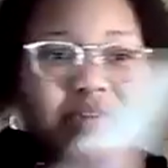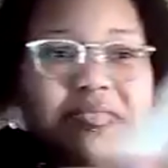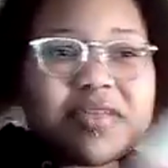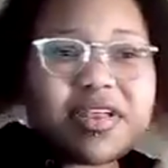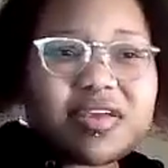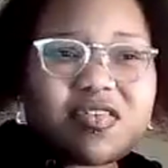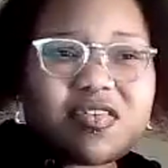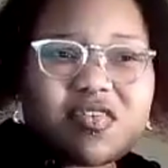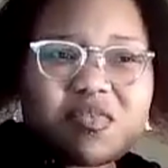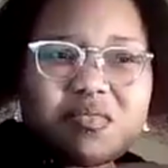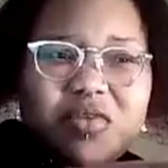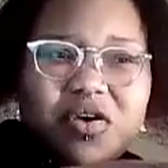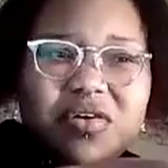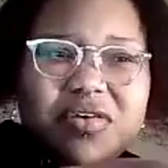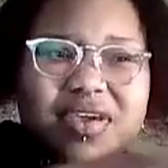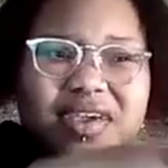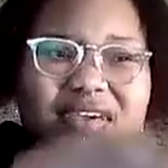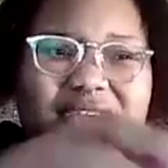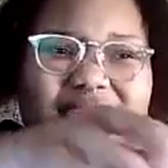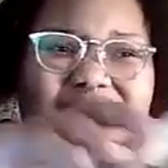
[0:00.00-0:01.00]
in a small
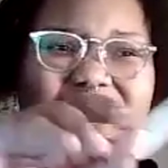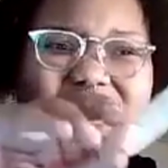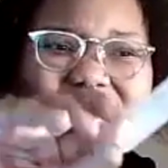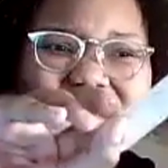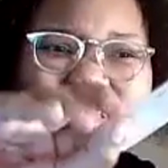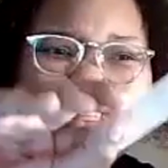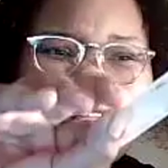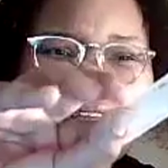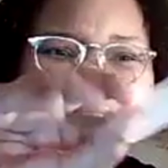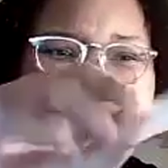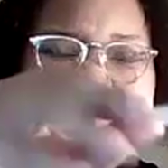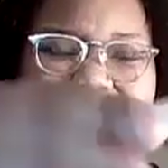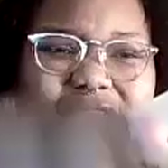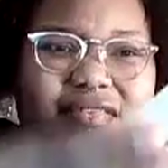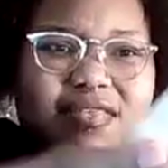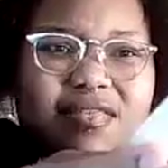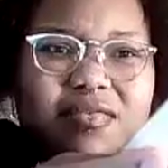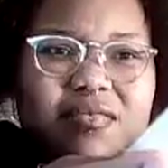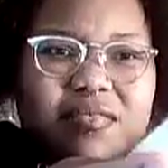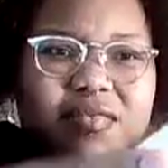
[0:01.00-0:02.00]
case like
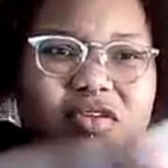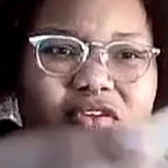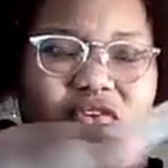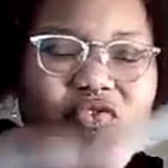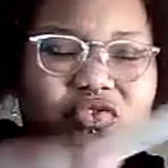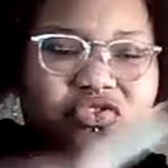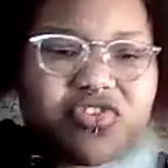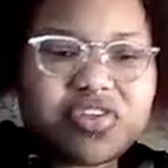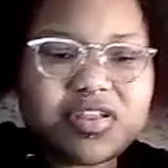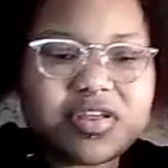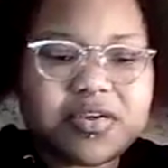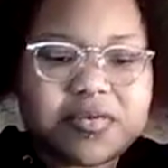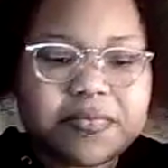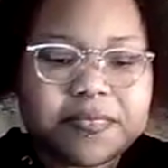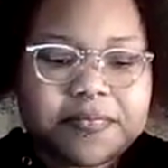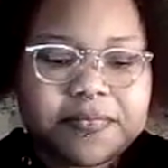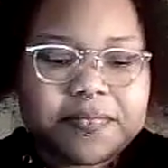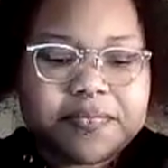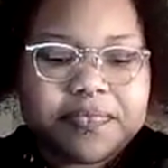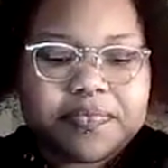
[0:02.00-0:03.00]
this, usually.
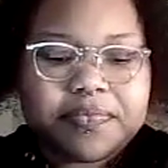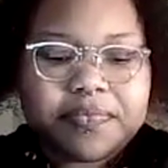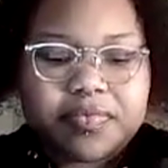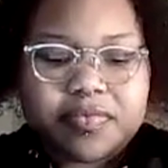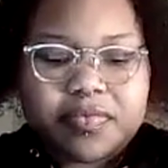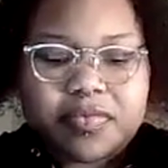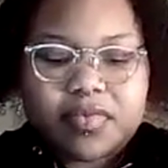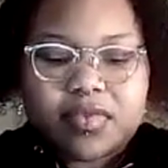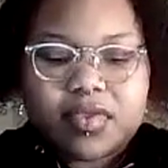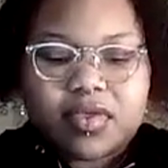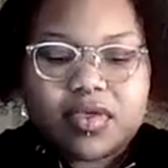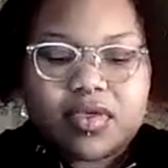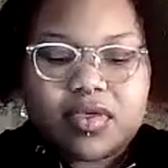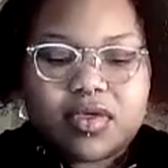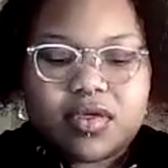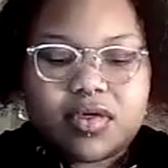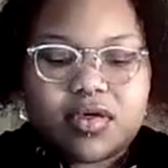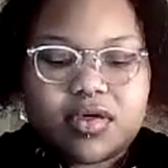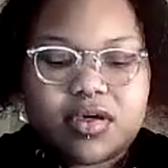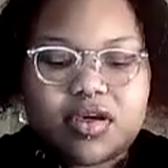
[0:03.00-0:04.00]

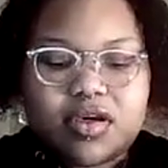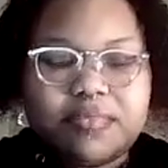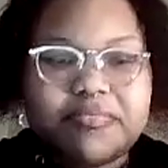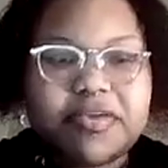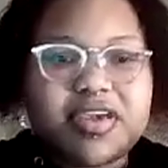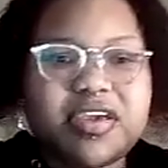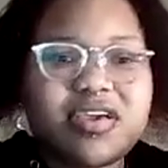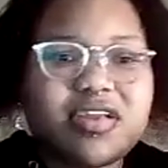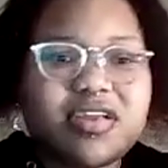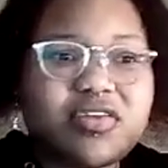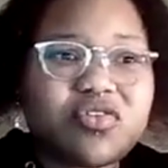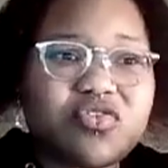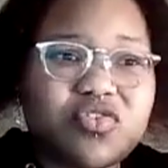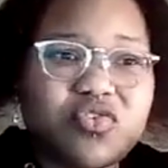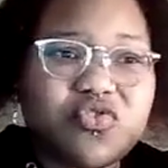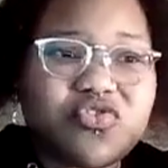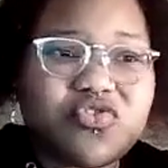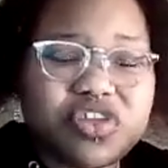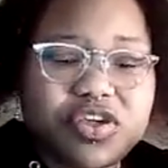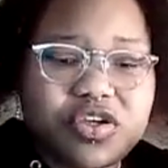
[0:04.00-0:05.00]
Beginners
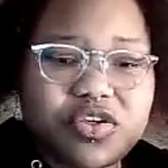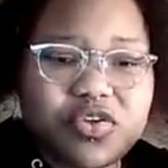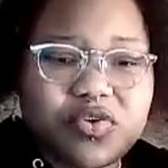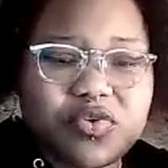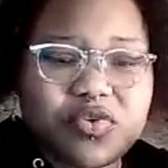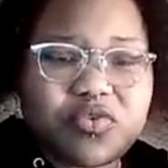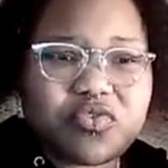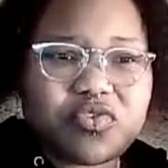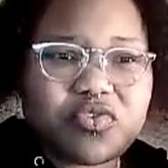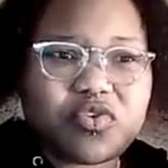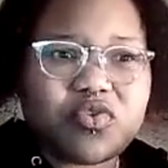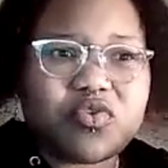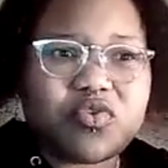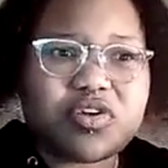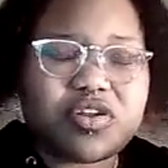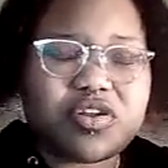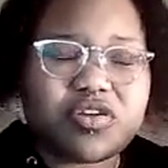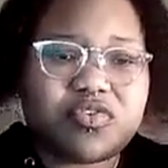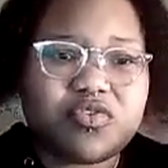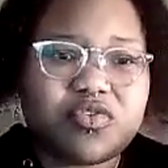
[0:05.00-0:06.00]
usually use,
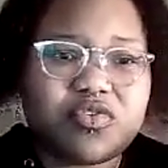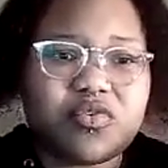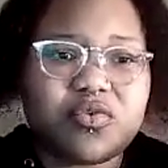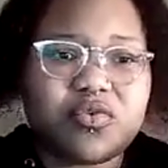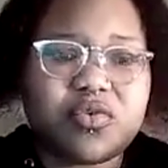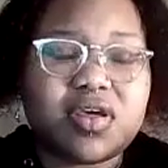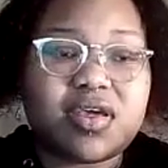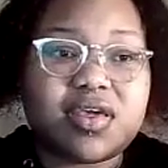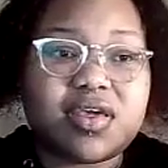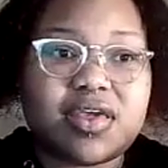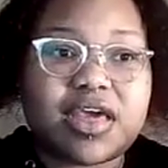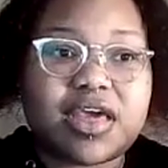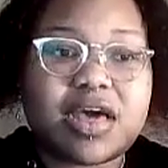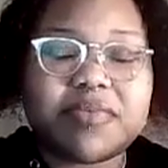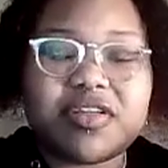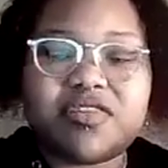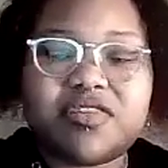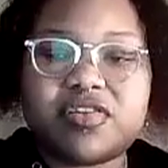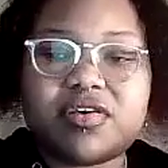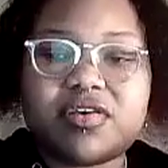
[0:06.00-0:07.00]
according to
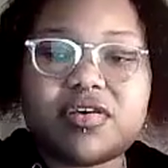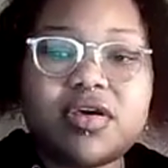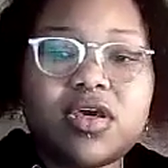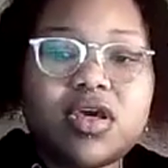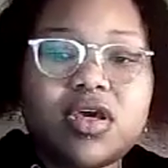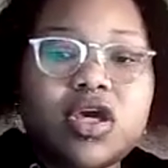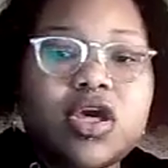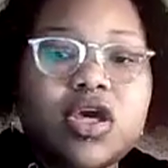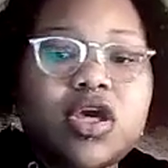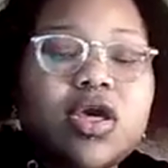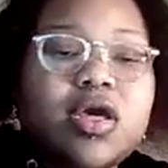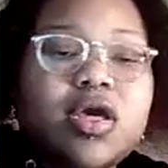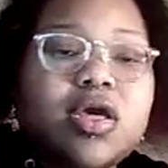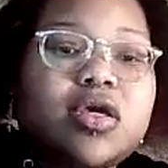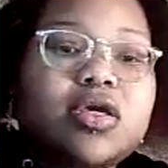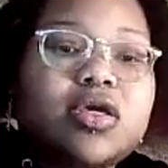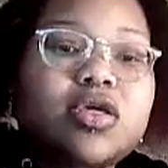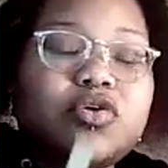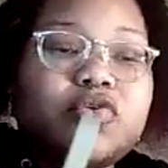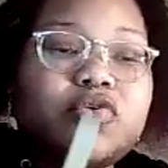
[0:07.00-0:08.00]
Yamacha,
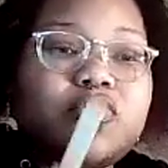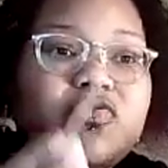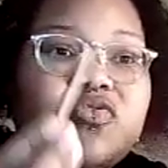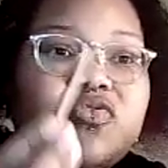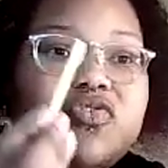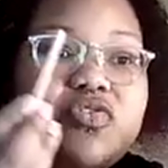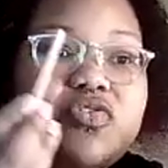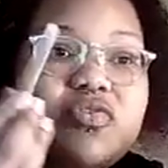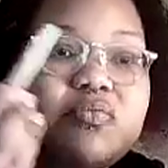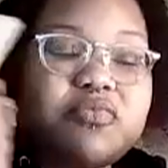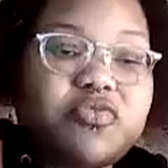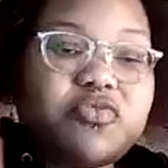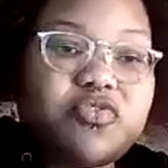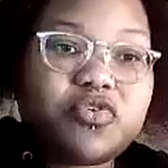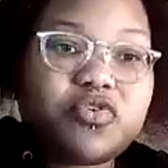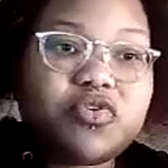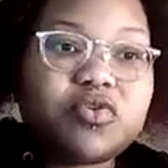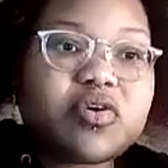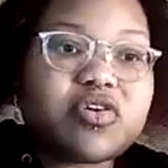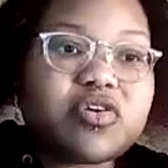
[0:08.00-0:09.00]
use
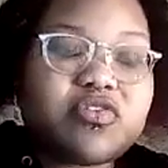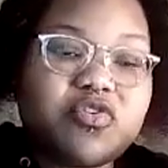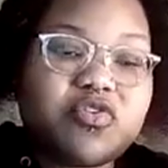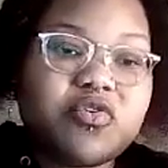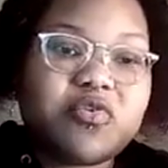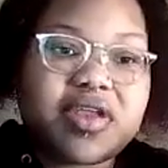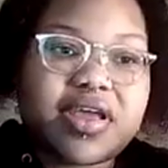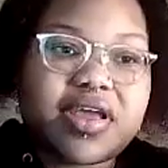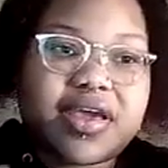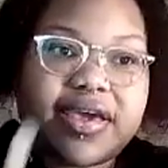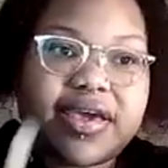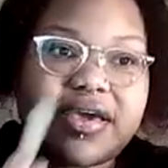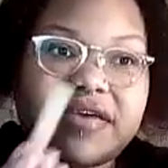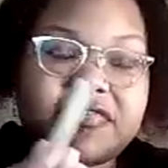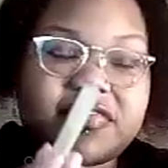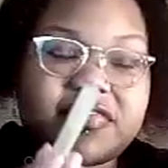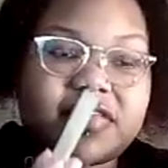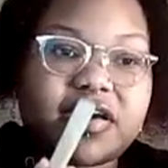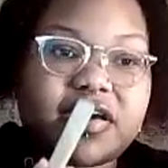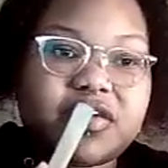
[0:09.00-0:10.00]
2 or 2.5
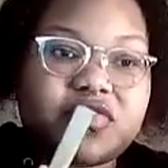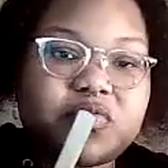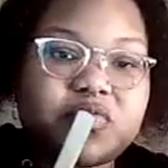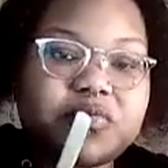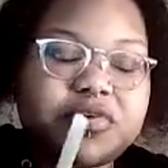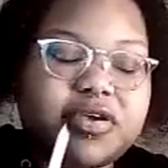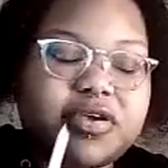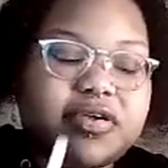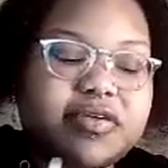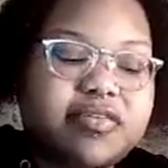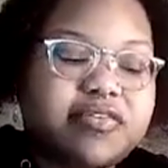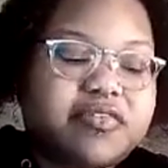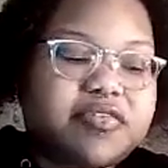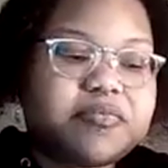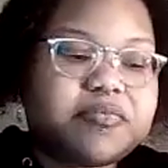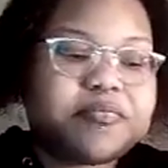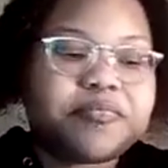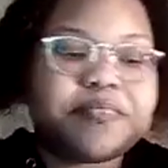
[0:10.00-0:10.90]
size reeds,